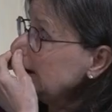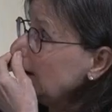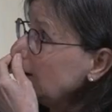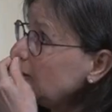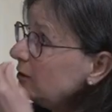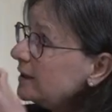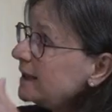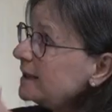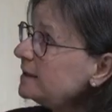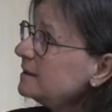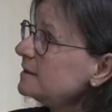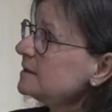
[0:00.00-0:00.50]

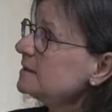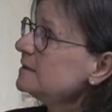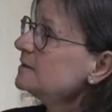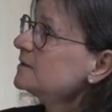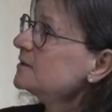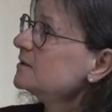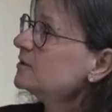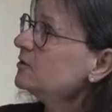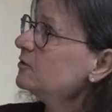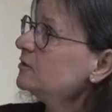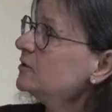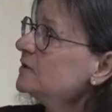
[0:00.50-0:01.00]
Okay,
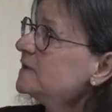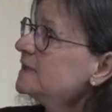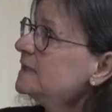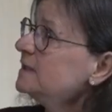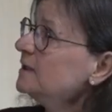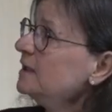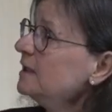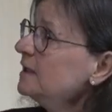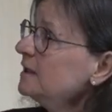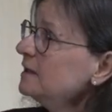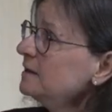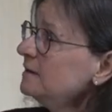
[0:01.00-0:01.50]
so the
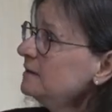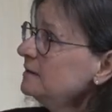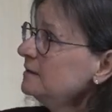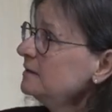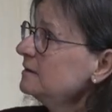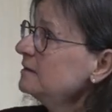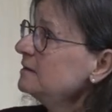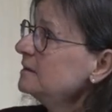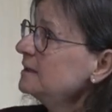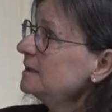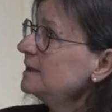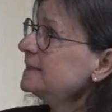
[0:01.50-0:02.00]
star
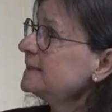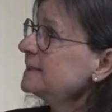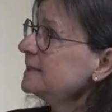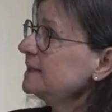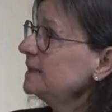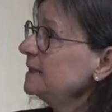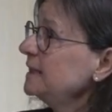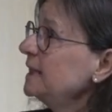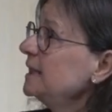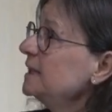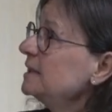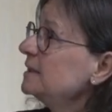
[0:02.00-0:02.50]
is
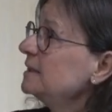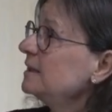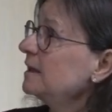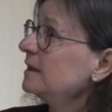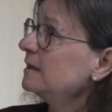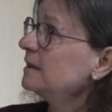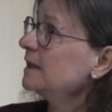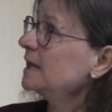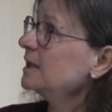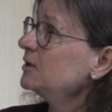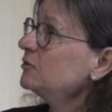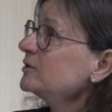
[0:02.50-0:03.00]
in a
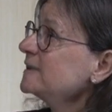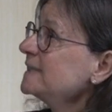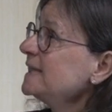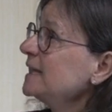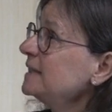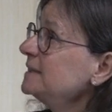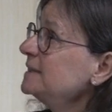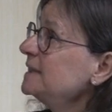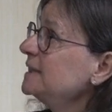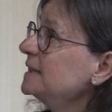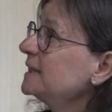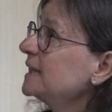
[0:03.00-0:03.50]

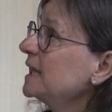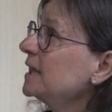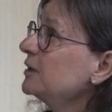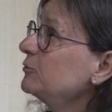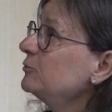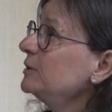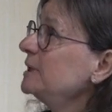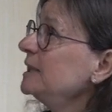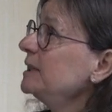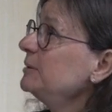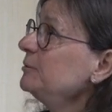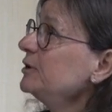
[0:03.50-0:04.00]
hydrostatic
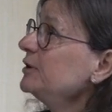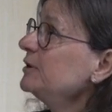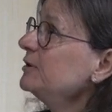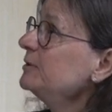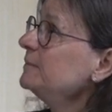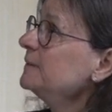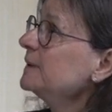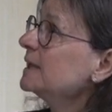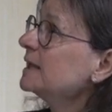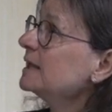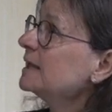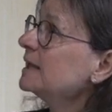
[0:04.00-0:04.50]

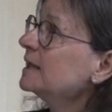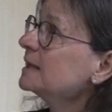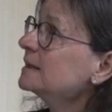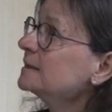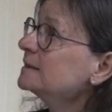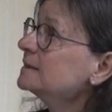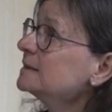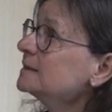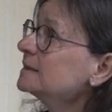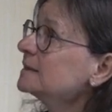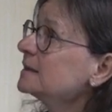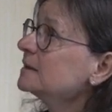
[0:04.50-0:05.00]
equilibrium.
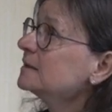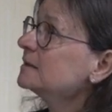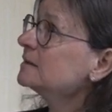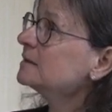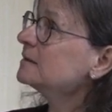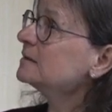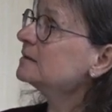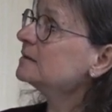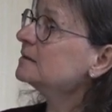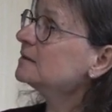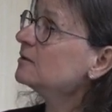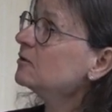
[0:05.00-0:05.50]
And
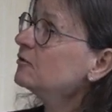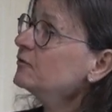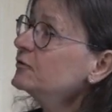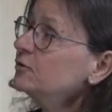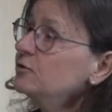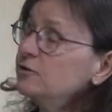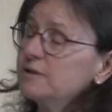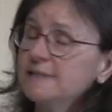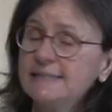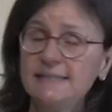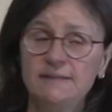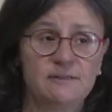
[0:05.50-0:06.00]
uh, of
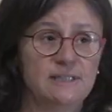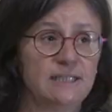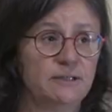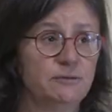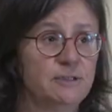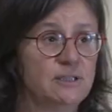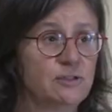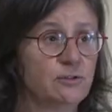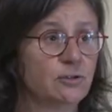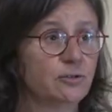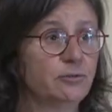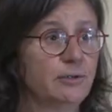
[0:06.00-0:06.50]
course, if
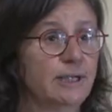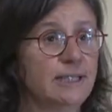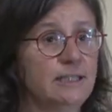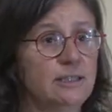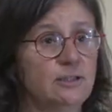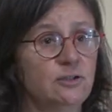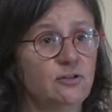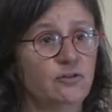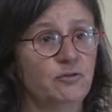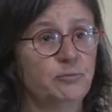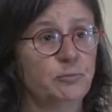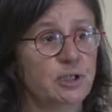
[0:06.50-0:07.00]
there is a
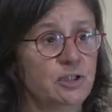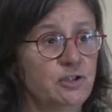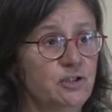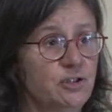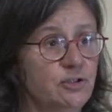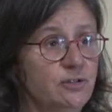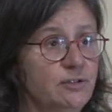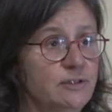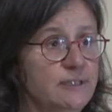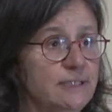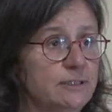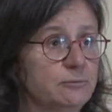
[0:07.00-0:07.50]
gradient of
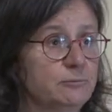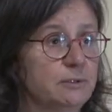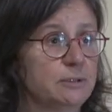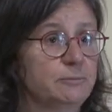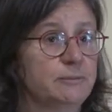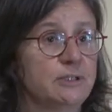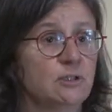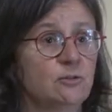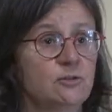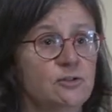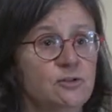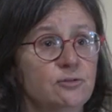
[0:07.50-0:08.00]
pressure, there will
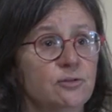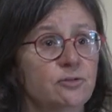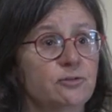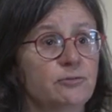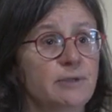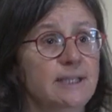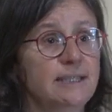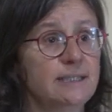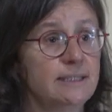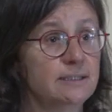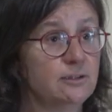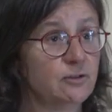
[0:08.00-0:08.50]
be also a
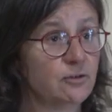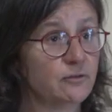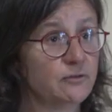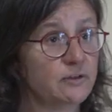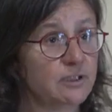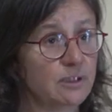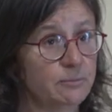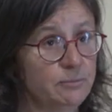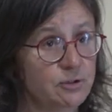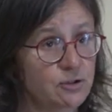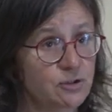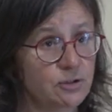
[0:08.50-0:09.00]
gradient of
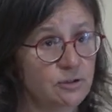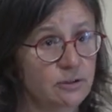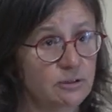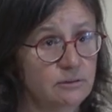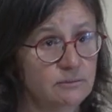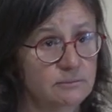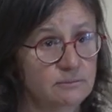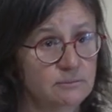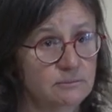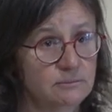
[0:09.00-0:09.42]
temperature.